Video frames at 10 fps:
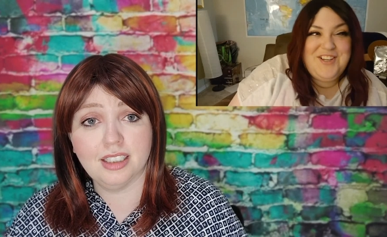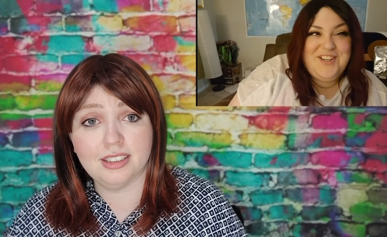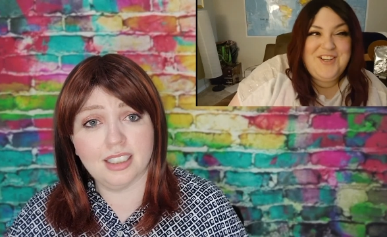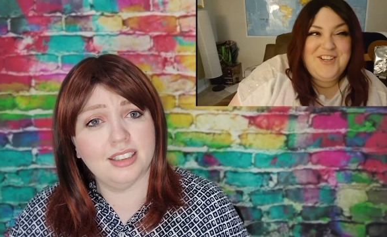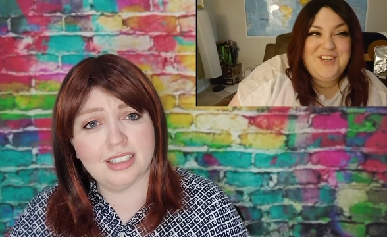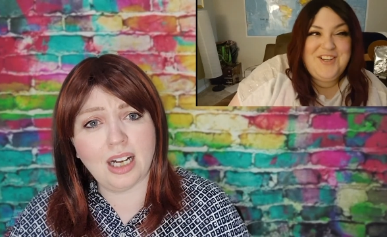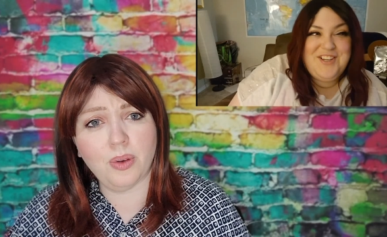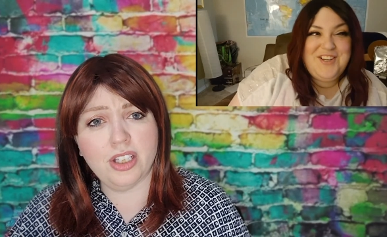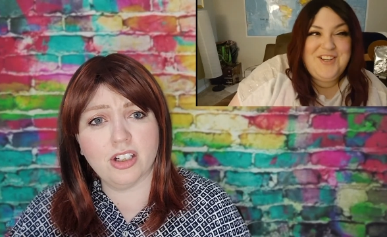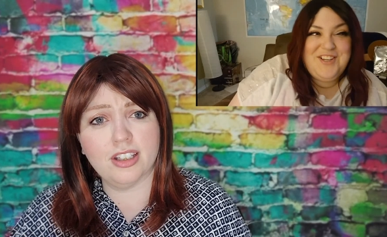Speaker 1: Is, is
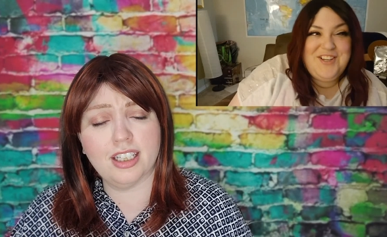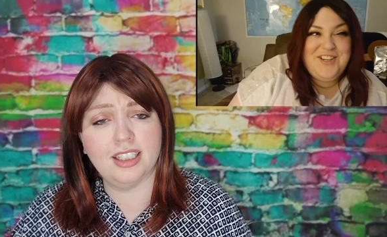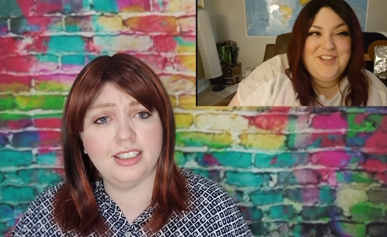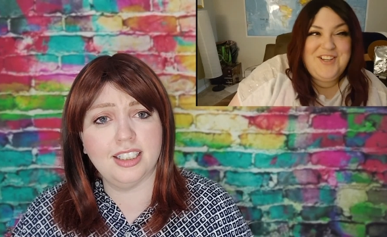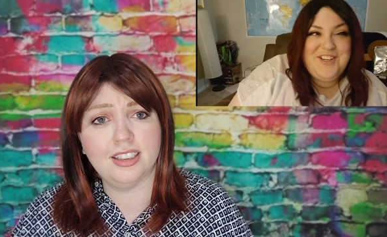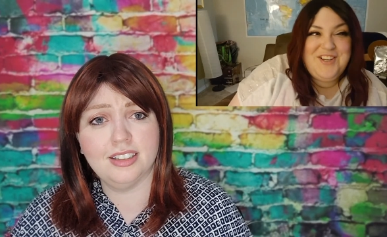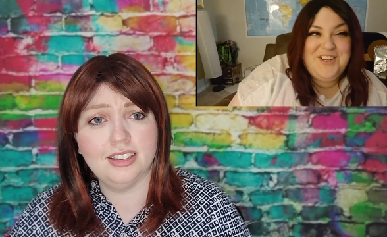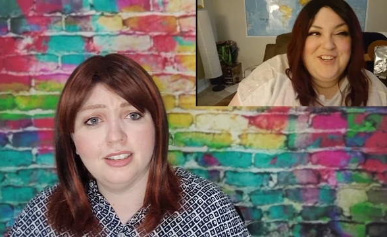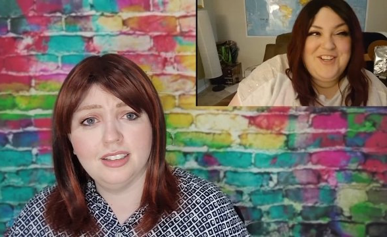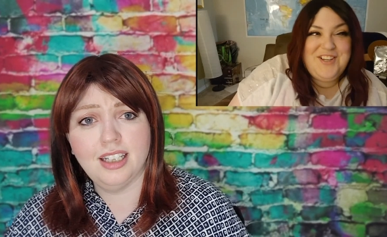that where you got that idea?
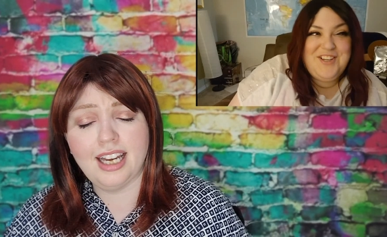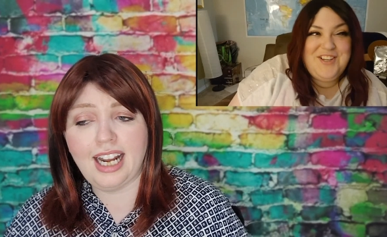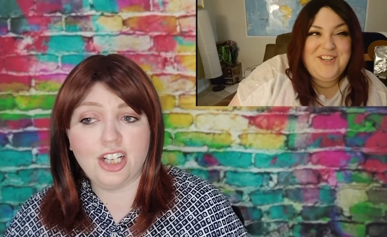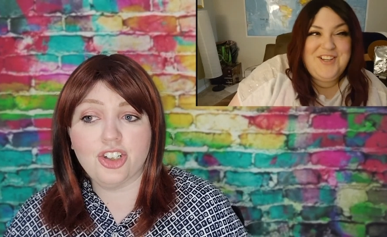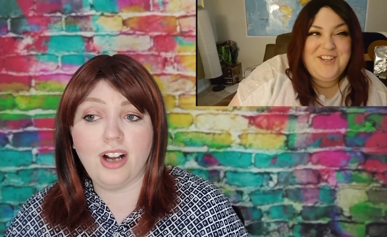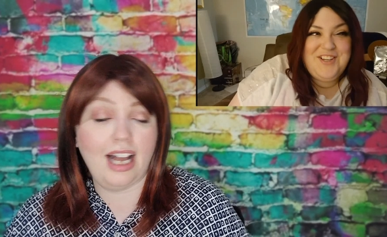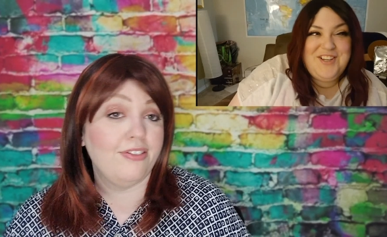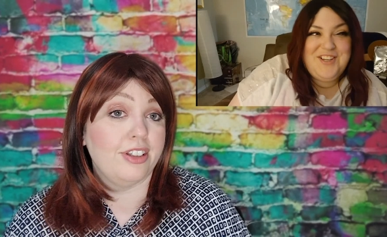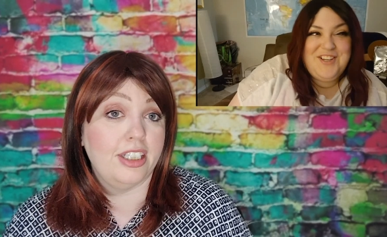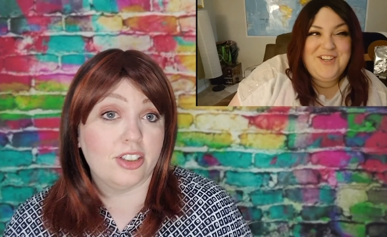And as you're
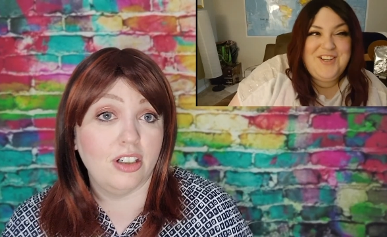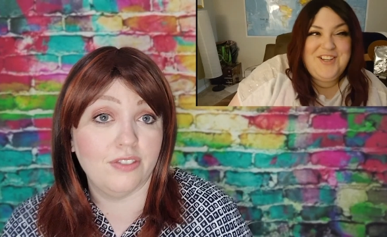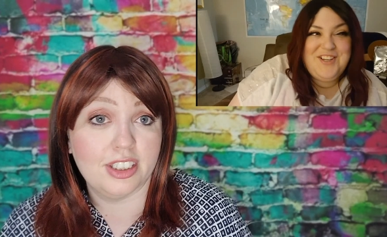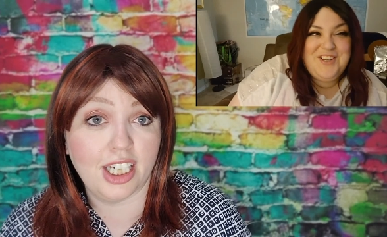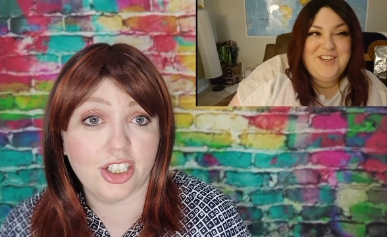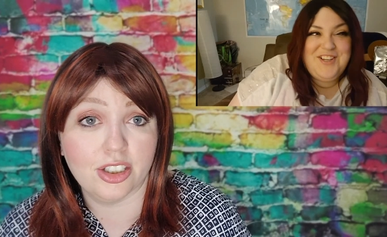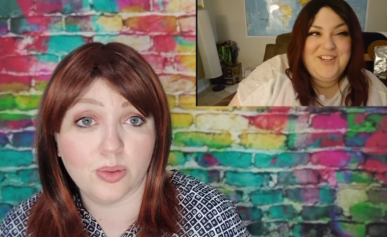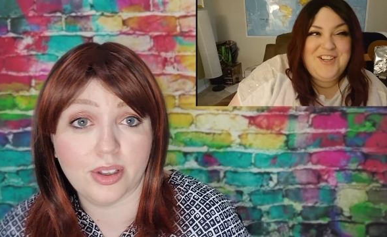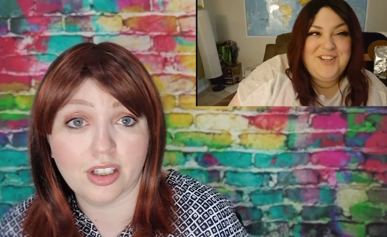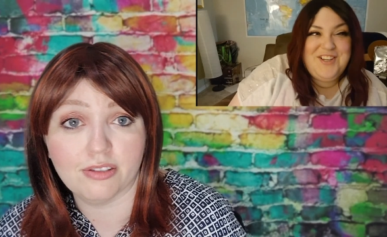having these
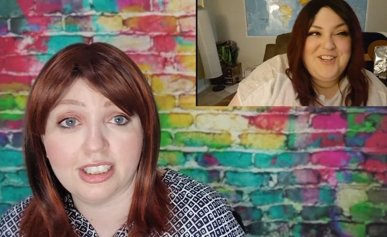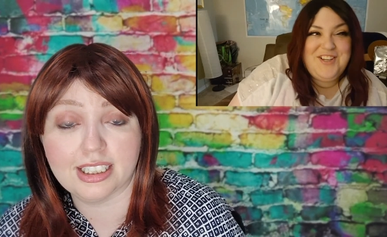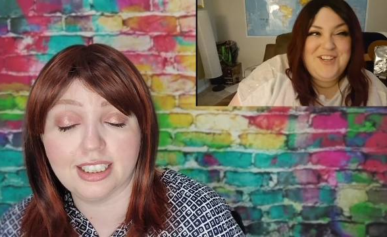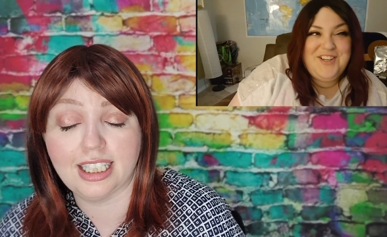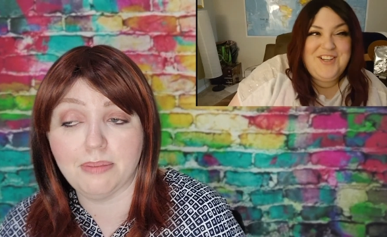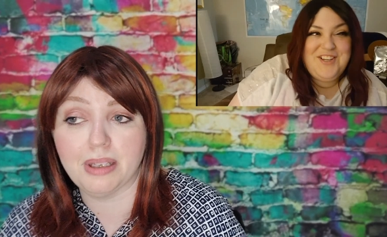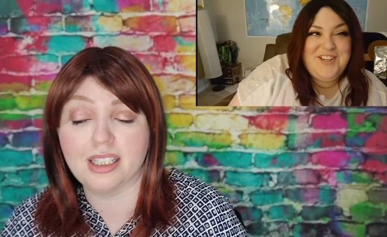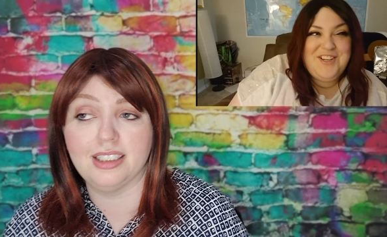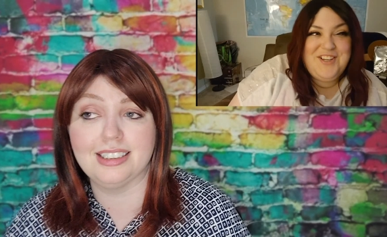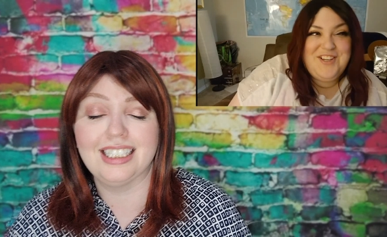conversations with her recently,
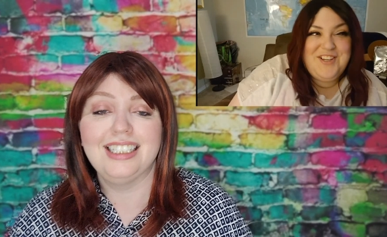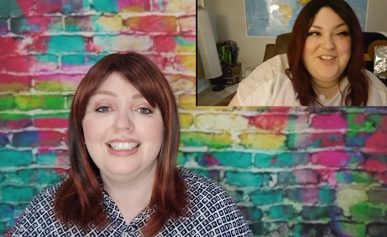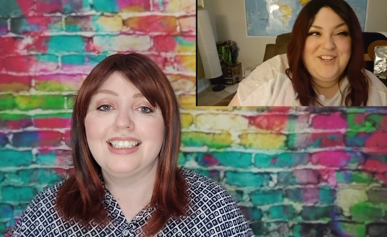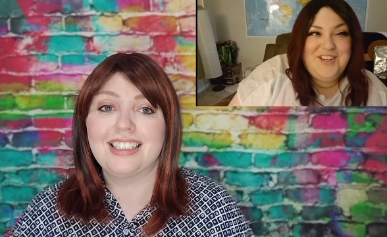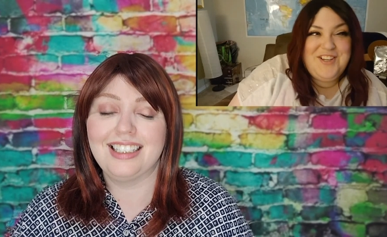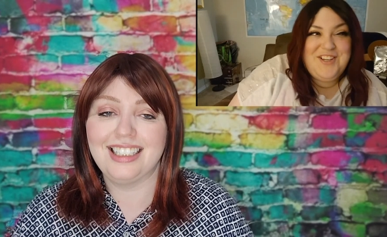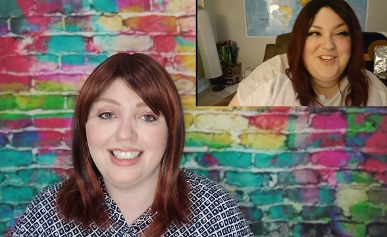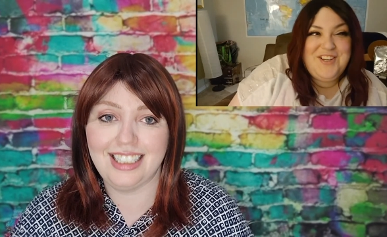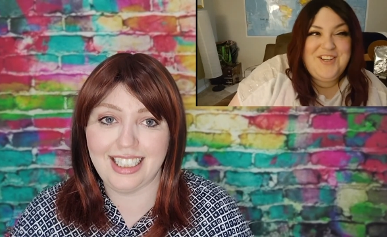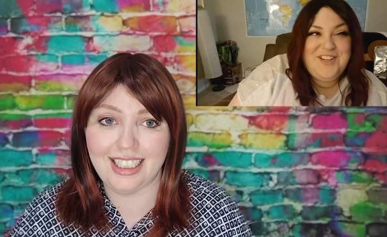because
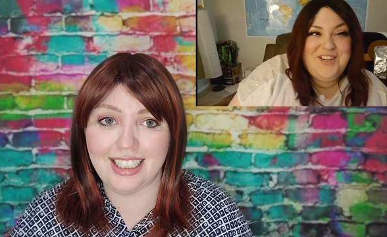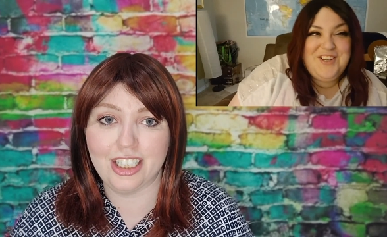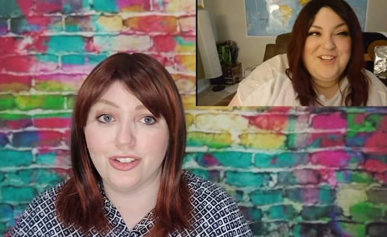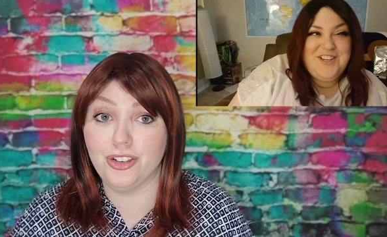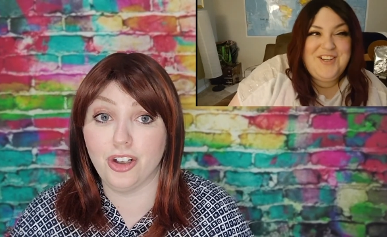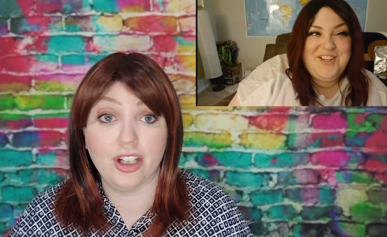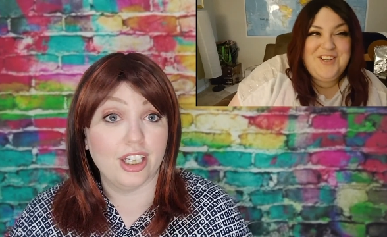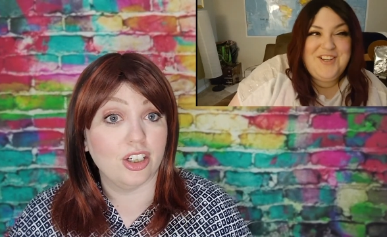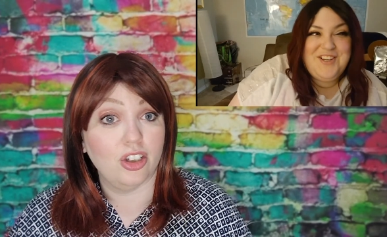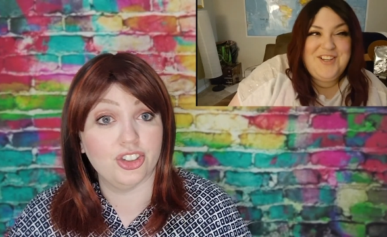clearly you're not
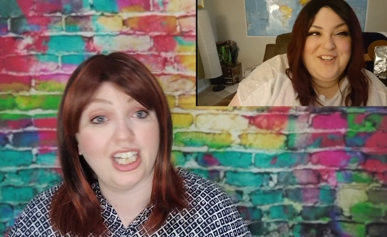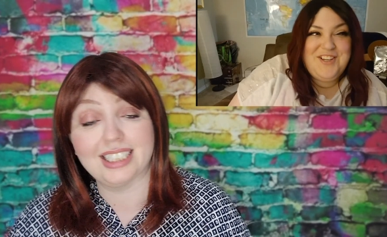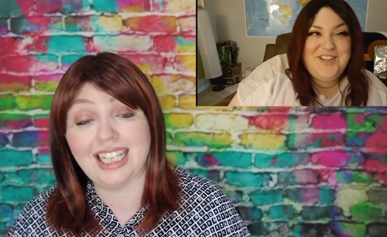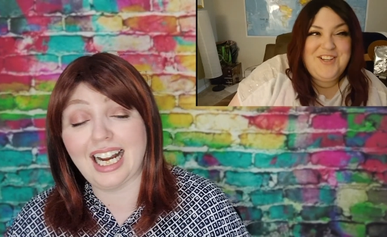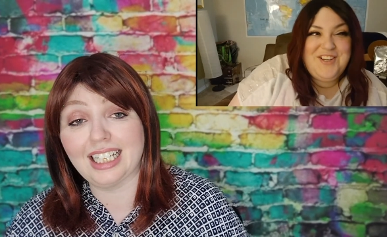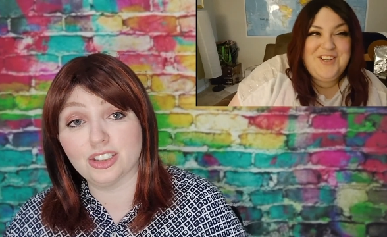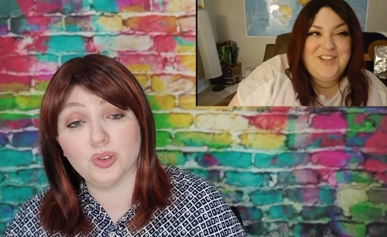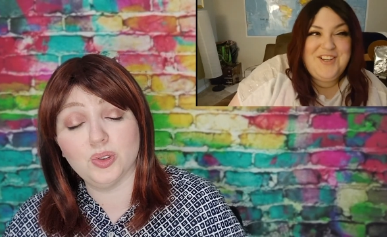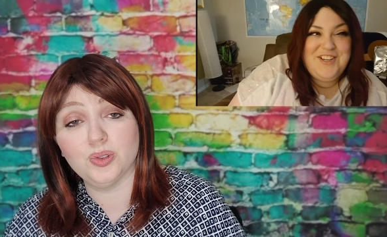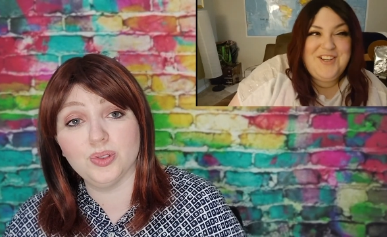in contact at
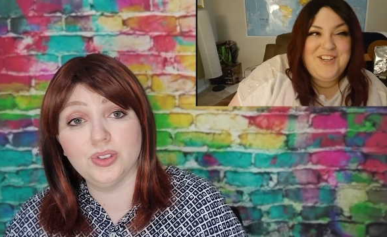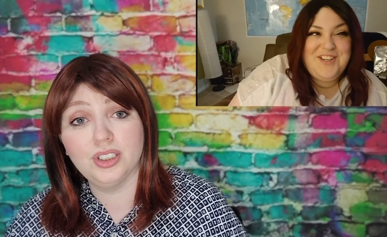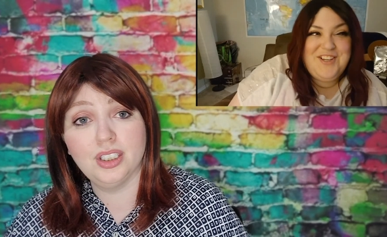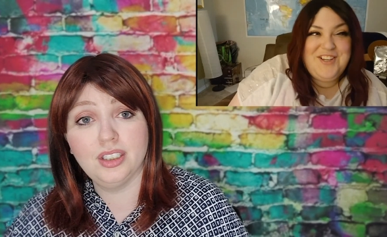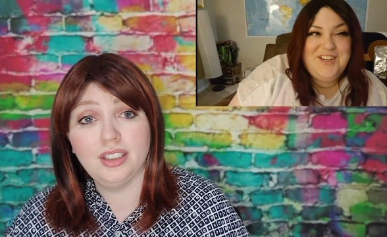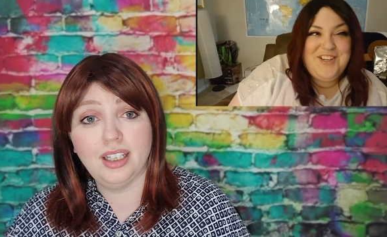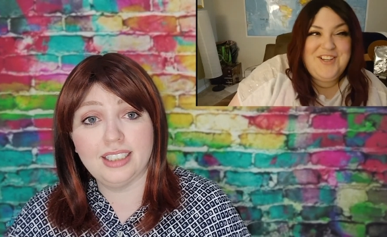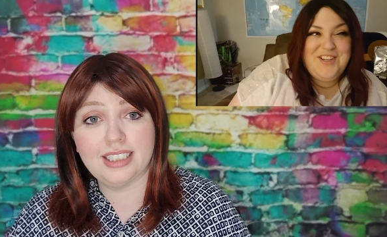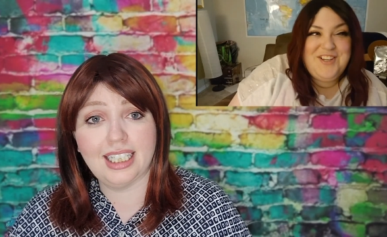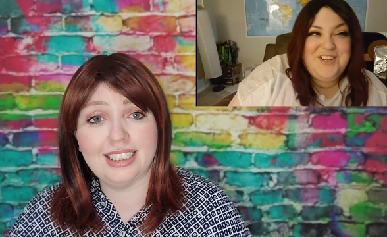all,
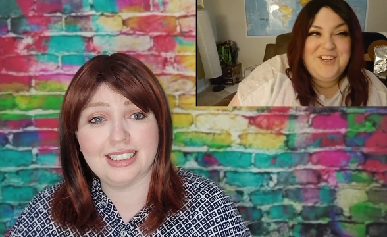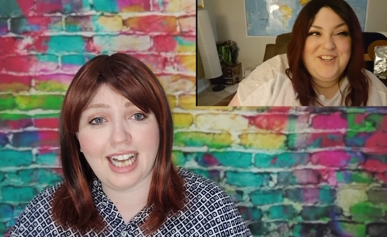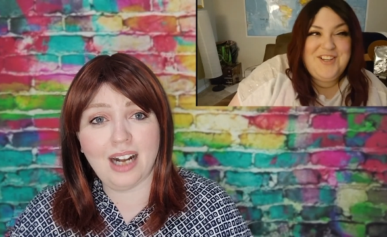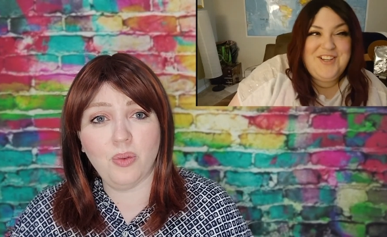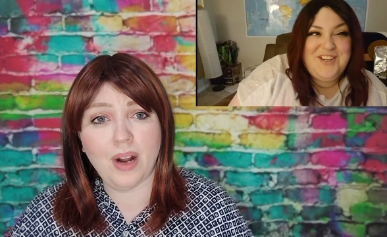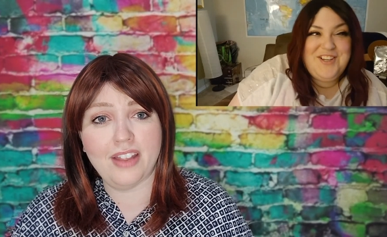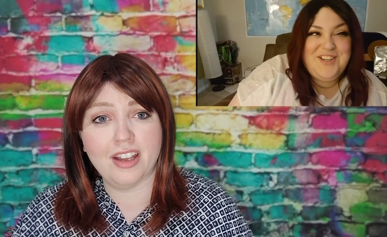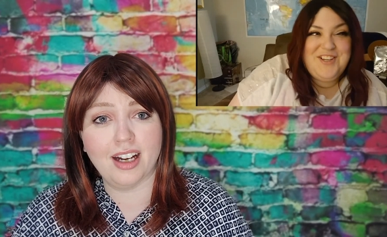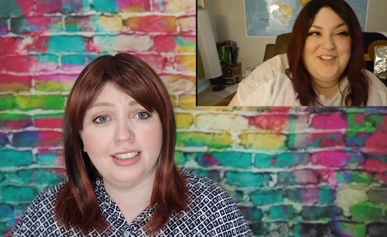is, is that where the